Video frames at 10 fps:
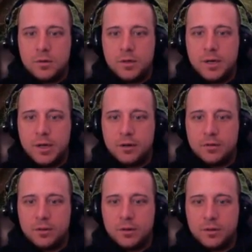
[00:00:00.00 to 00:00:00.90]
Yeah, I
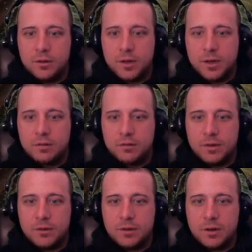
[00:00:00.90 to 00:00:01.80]
don't think I have
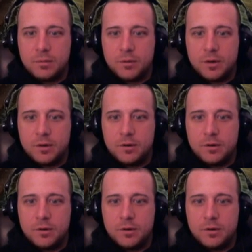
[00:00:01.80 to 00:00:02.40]
that set up right.